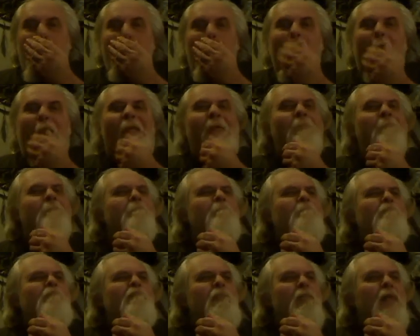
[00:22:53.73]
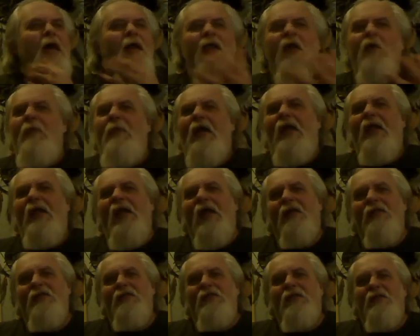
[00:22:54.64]
And I know my
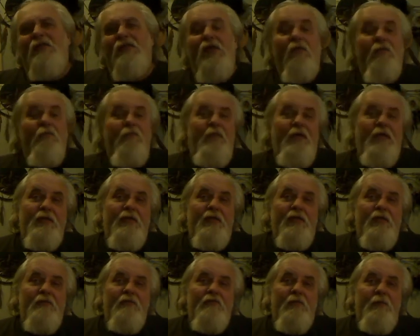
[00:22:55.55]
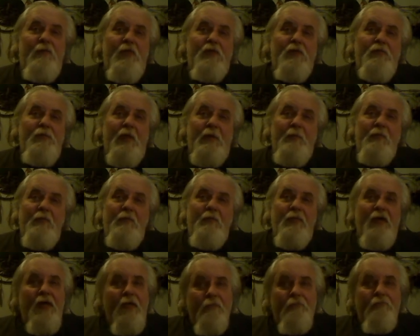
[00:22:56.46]
analogies don't fit good for most people,
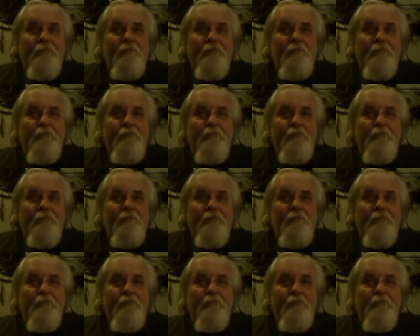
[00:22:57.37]
but